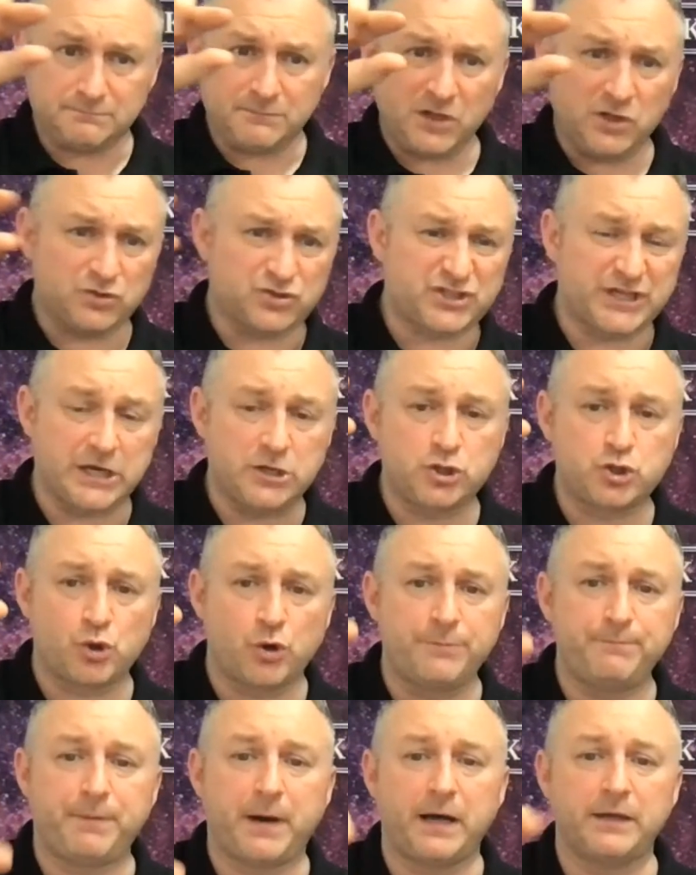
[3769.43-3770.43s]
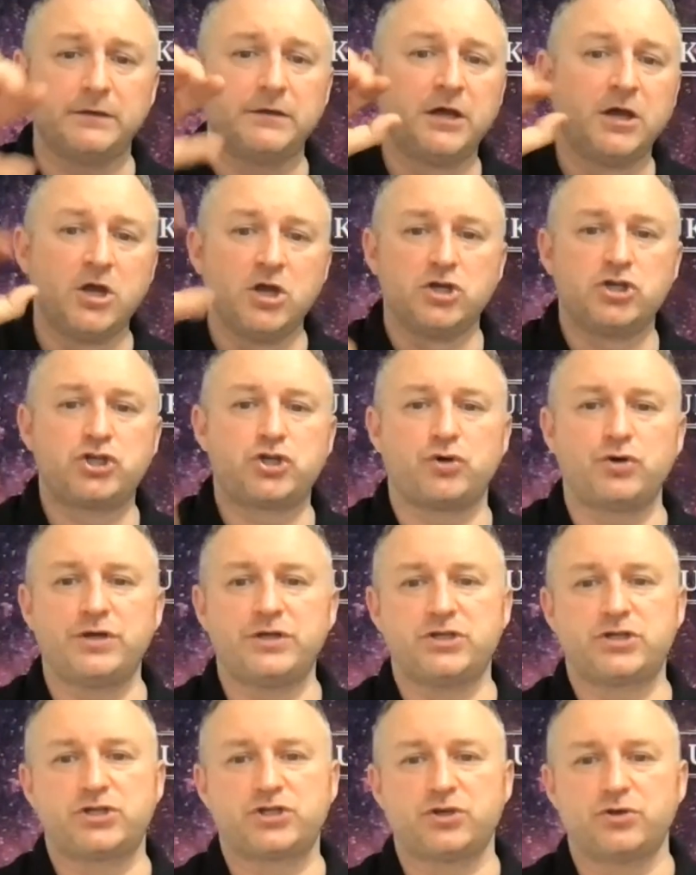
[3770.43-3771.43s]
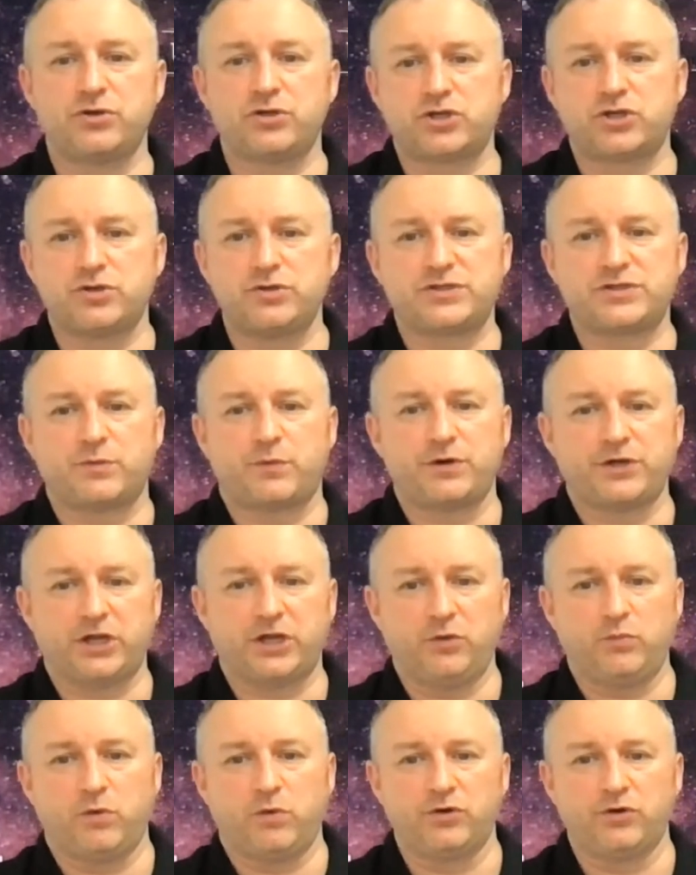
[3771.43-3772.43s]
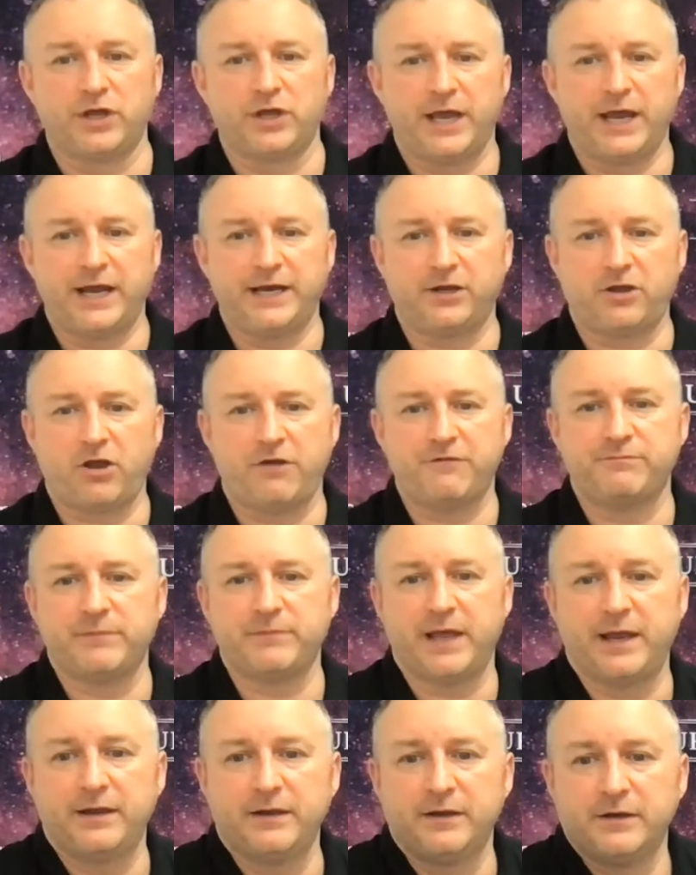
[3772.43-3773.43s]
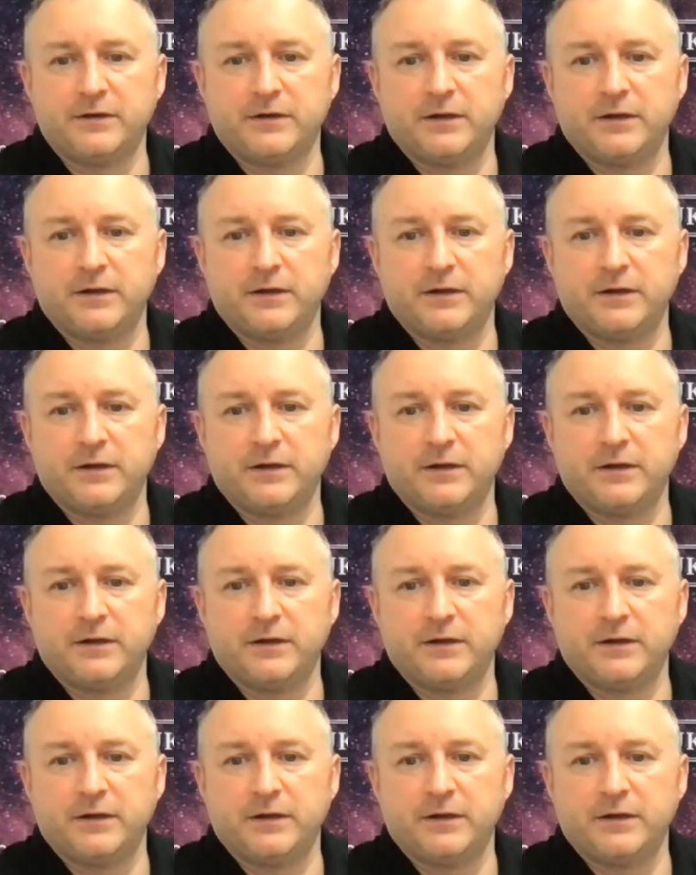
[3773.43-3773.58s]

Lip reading: You'll see a join button. Choose the one that you want and then go from there.